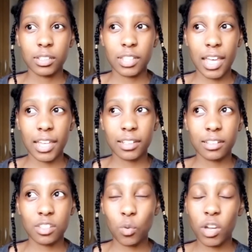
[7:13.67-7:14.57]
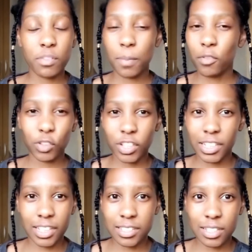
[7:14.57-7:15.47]
then they won't even bother looking
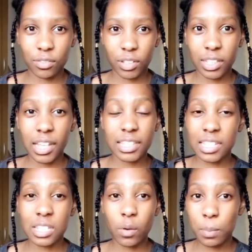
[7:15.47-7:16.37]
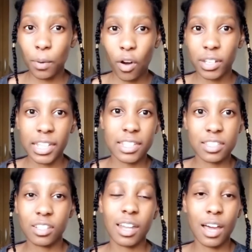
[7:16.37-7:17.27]
at your CV. Like, that's how important it is.
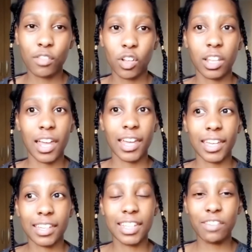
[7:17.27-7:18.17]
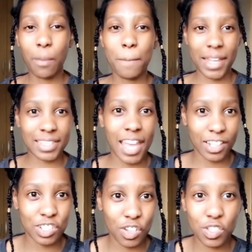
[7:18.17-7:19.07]
So now I've got like an even better
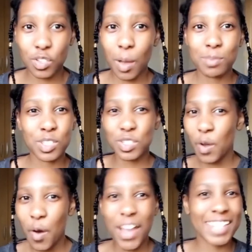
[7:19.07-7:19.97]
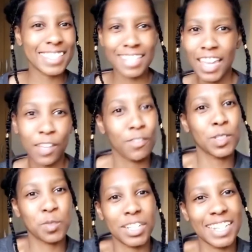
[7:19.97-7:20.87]
headshot, so I'm so excited for
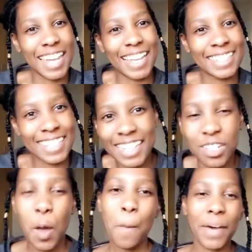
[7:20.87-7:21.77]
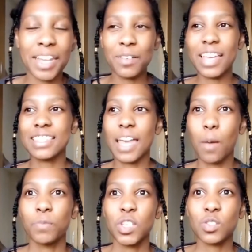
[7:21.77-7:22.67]
2019. But anyways, yeah,
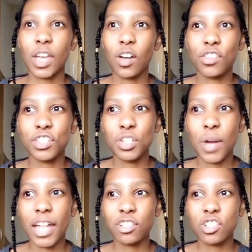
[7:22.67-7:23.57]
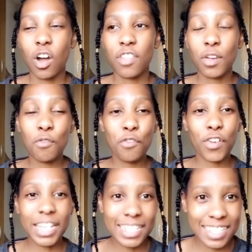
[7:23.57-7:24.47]
so I got the new headshot, and then
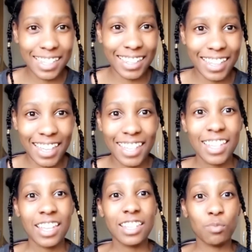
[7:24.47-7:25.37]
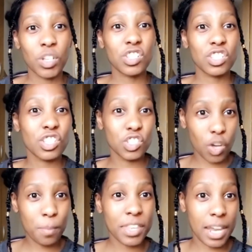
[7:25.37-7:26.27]
recently, which is a
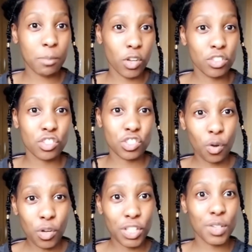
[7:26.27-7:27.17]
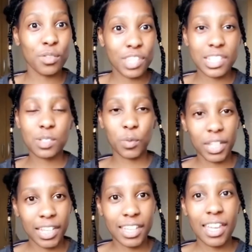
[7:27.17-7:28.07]
job that I'm going to show you this
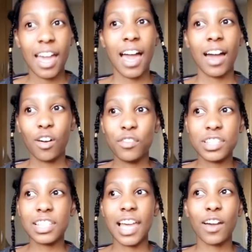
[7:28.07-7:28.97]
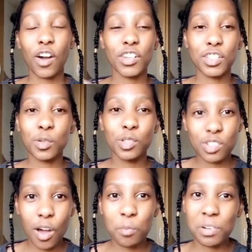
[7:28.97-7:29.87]
week, obviously I got a new
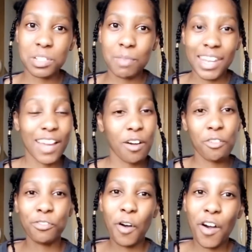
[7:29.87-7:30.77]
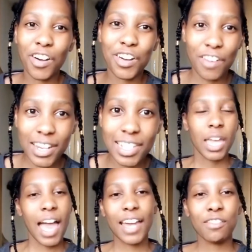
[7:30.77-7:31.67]
job, which meant I got 4 credits.
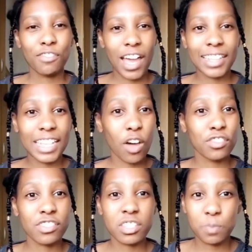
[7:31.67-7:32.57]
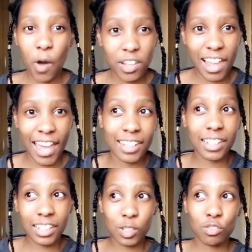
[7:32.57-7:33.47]
I can finally get onto Spotlight. It
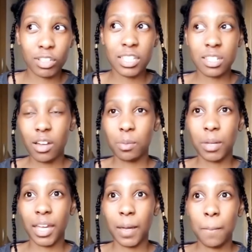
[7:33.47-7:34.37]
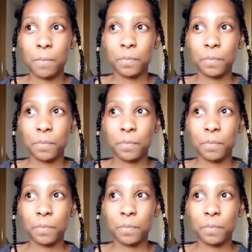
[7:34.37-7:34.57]
literally took me